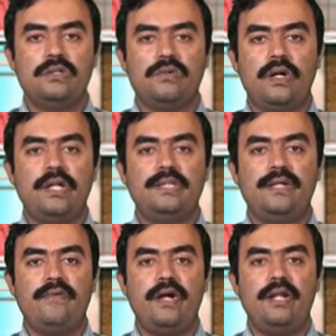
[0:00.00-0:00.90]
So what is
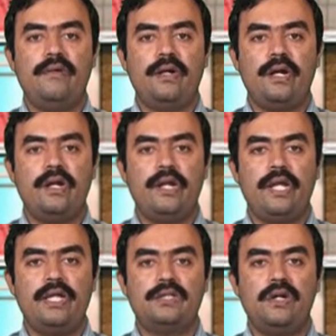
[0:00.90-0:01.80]
required in our
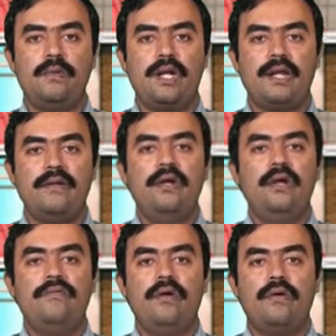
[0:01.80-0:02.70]
country is normally again
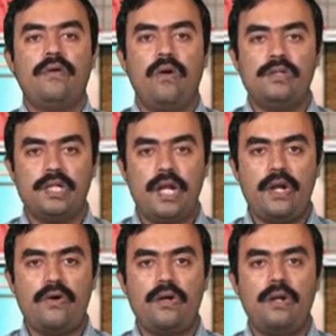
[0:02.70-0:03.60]
we have to
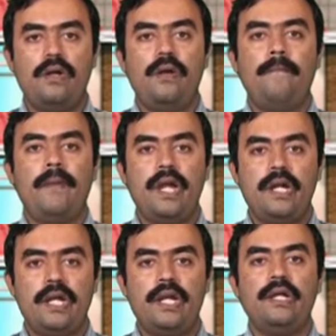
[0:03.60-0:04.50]
concentrate on
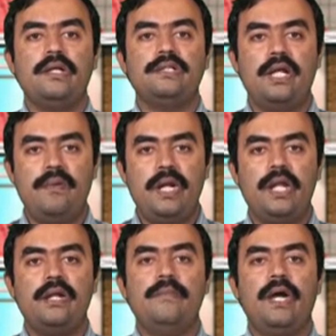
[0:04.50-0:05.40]
maintaining
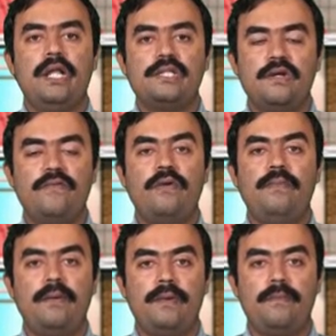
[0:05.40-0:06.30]
stability in balance
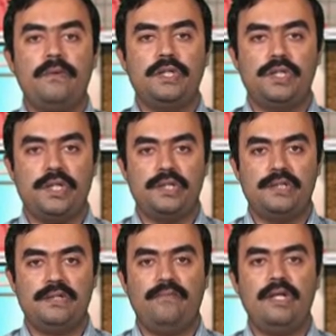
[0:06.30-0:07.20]
of payment
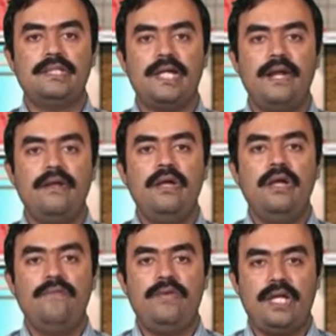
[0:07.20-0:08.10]
positions. One side
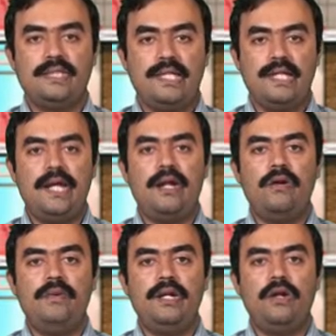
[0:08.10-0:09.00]
we can see that
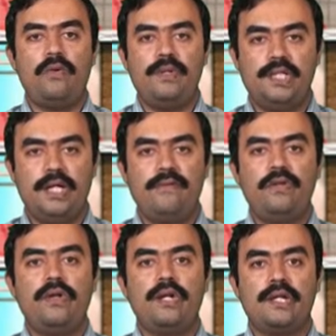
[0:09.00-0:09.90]
normally domestic
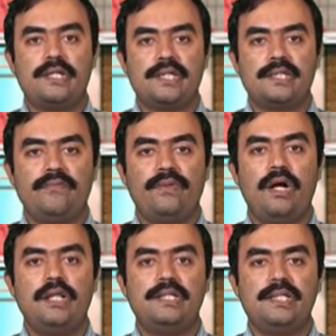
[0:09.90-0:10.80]
revenue increases.
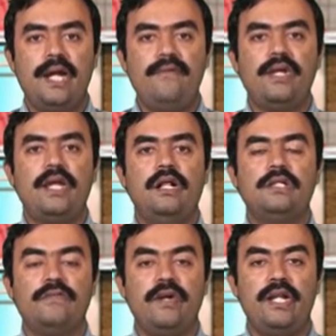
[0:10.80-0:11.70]
Other side we can
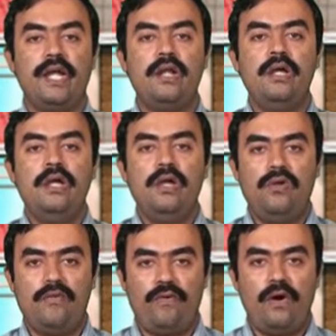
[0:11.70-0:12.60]
also find that
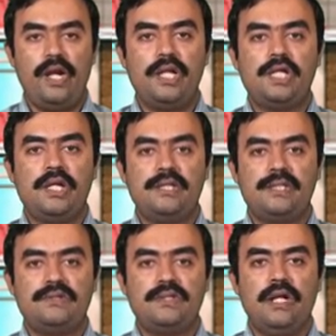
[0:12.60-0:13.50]
your foreign exchange
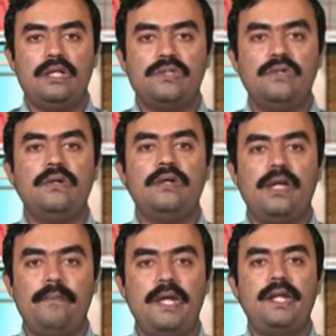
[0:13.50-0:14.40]
reserves will also
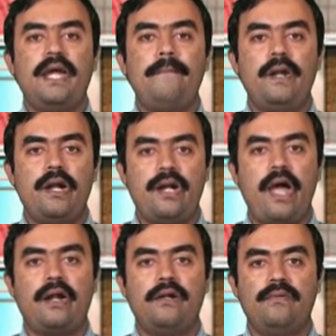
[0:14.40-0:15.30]
keep being kept
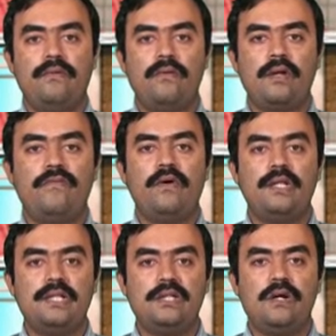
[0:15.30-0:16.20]
intact. Okay, for
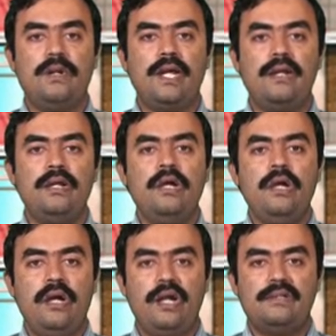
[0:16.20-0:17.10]
this normally again
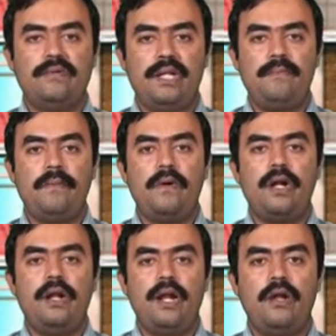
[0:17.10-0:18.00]
it is very
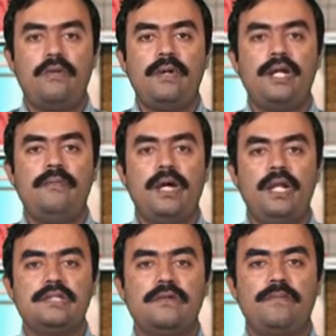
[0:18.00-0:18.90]
important that normally again
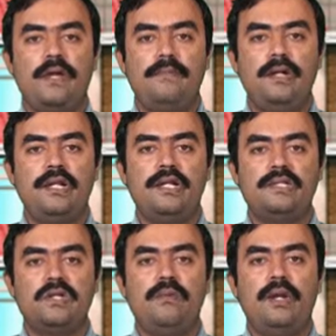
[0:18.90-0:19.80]
balance of payment
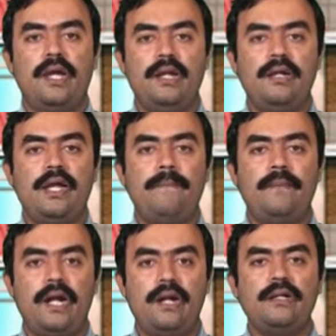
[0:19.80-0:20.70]
is normally again
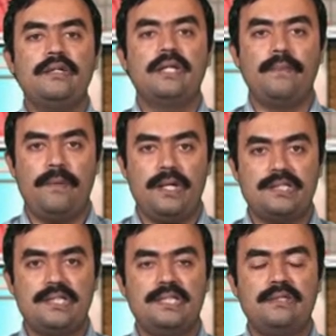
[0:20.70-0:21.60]
kept at
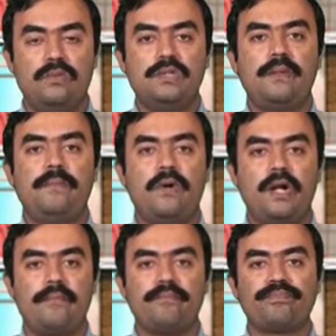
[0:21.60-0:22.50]
surplus. This is most
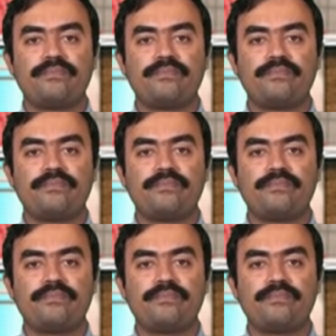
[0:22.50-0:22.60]
important.